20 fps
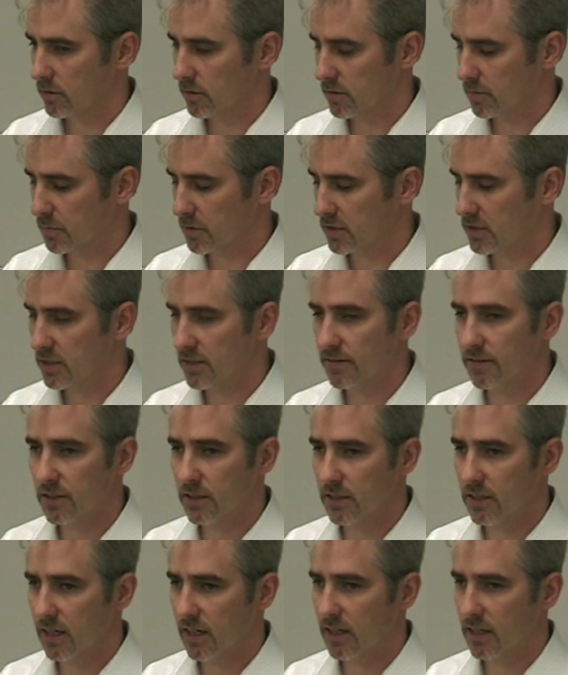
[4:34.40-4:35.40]
A
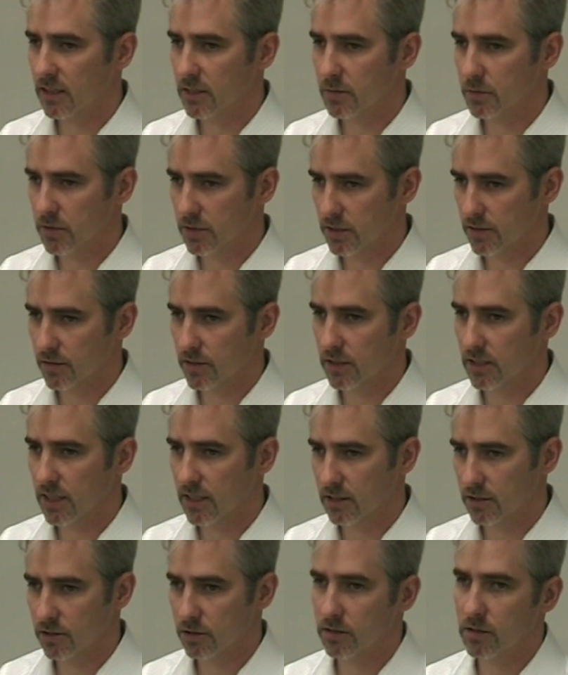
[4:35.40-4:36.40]
specific day and a specific
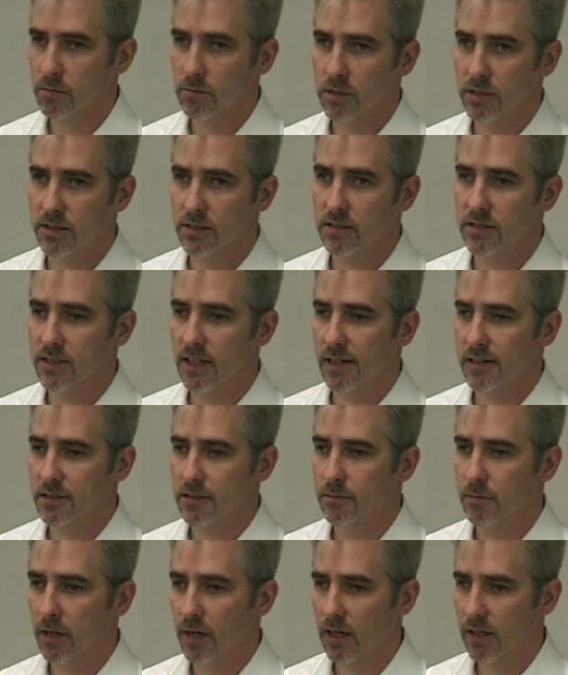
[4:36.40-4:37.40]
date that you'll complete this
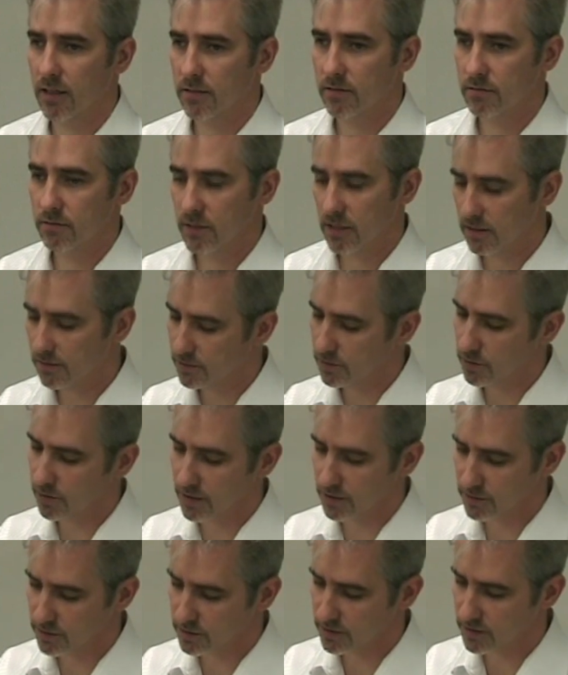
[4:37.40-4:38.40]
action by, if
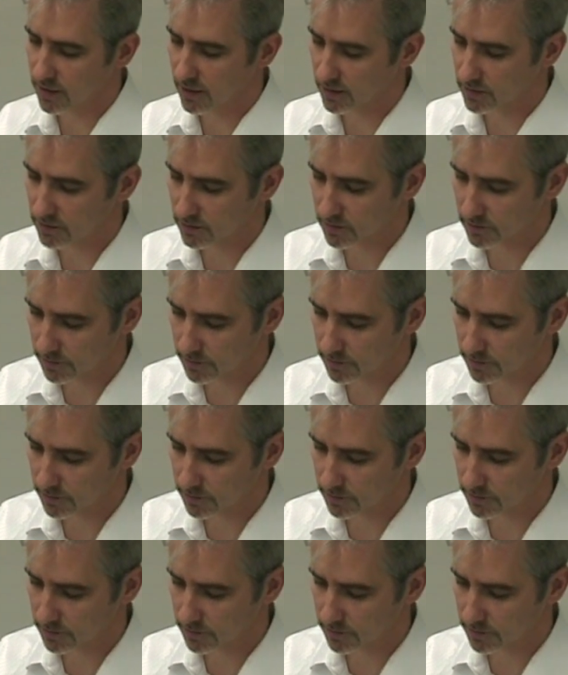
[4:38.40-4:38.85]
you answered yes.